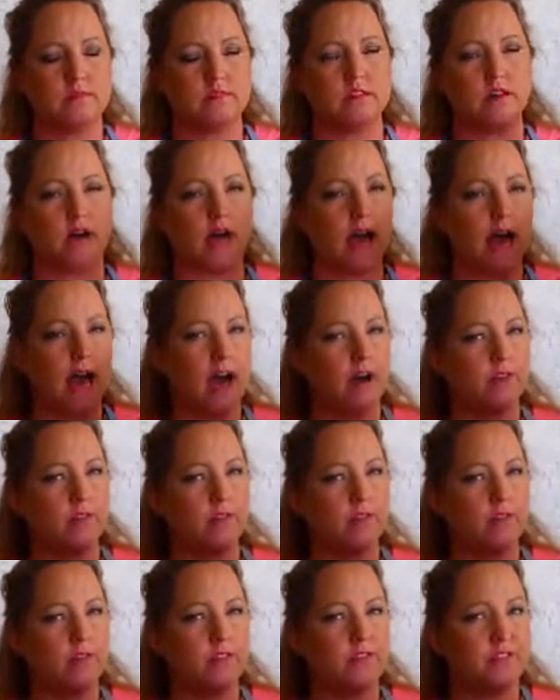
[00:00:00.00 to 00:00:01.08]
So half
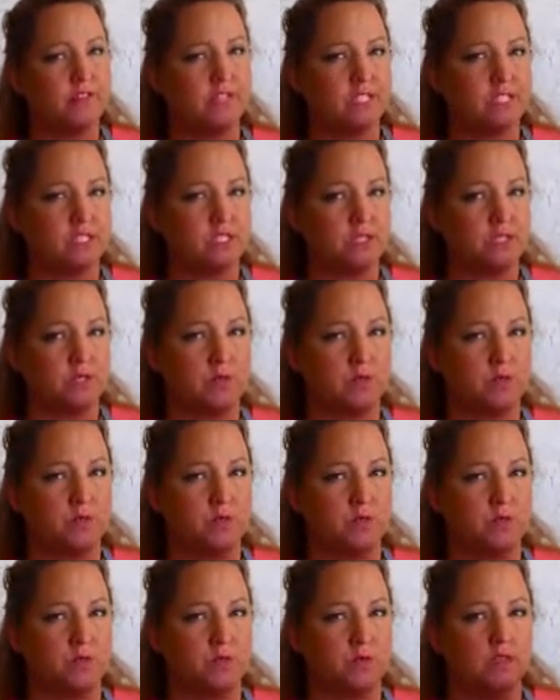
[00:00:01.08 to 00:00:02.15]
of
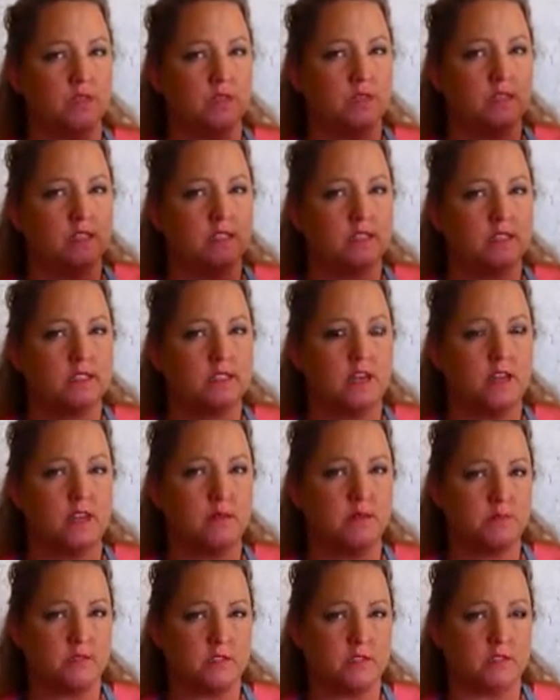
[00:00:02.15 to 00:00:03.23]
52
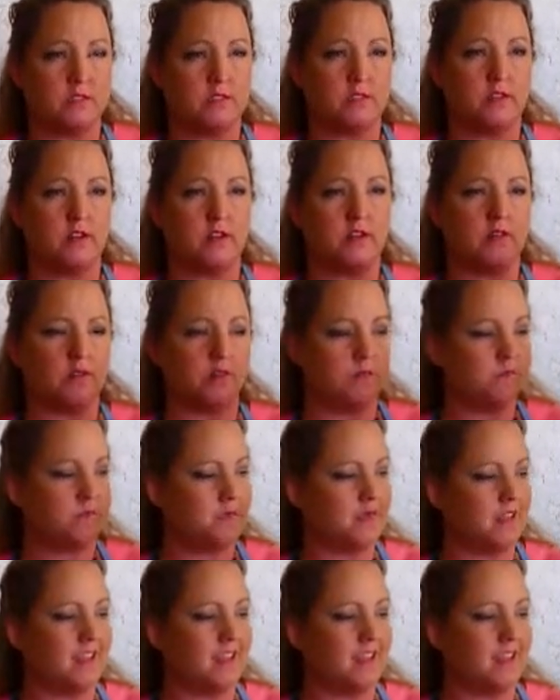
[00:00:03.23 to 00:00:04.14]
times 2 though,